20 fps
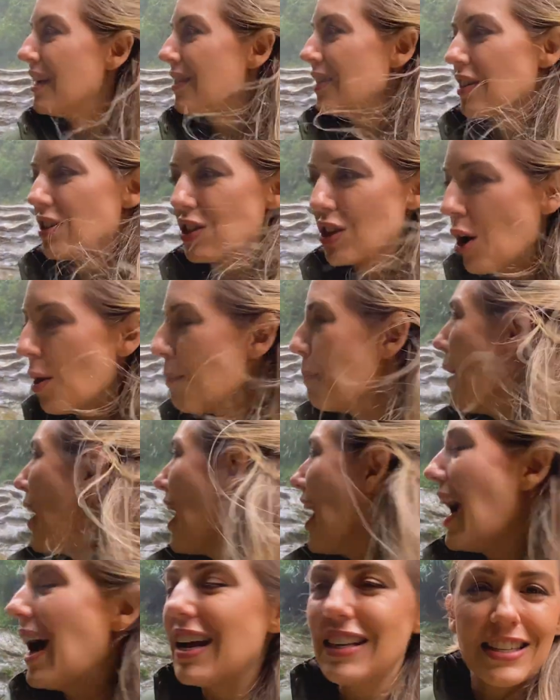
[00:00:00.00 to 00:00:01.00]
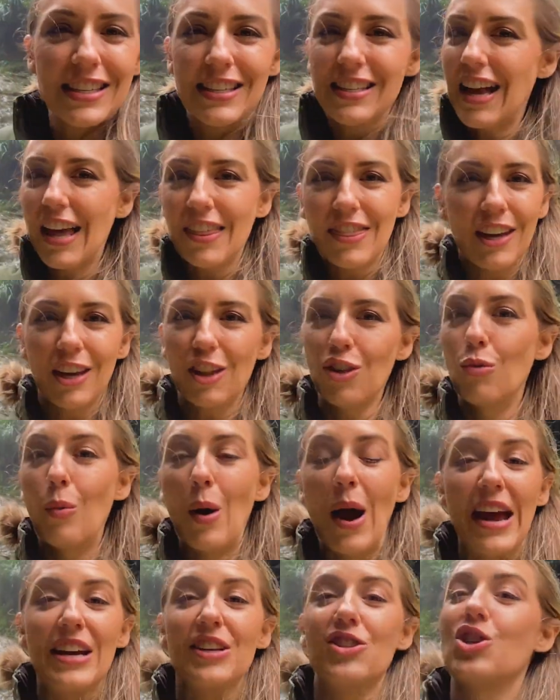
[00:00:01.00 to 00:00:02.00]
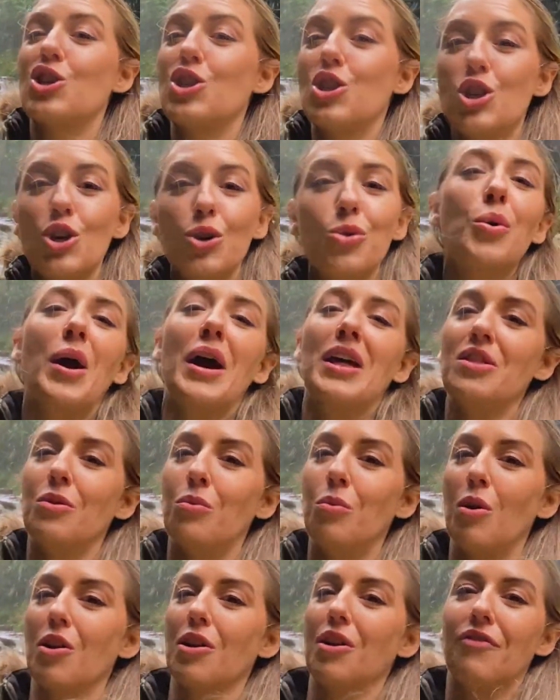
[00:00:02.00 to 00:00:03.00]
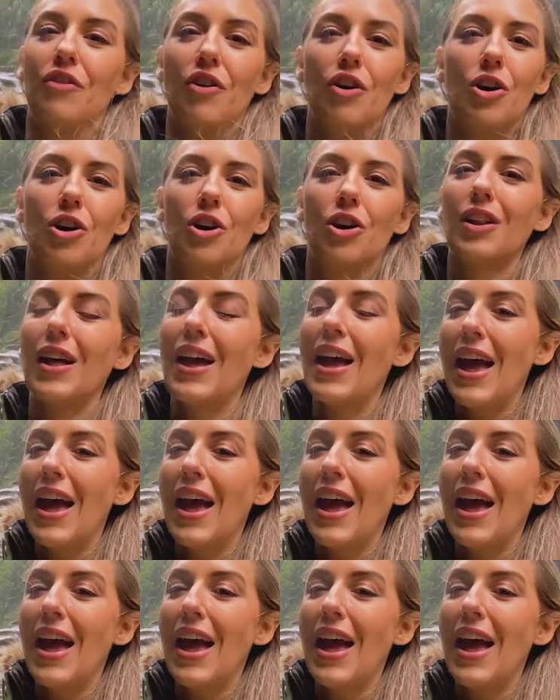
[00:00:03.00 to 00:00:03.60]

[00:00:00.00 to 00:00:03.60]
there's no bars, there's nothing in the way, just you and the waterfall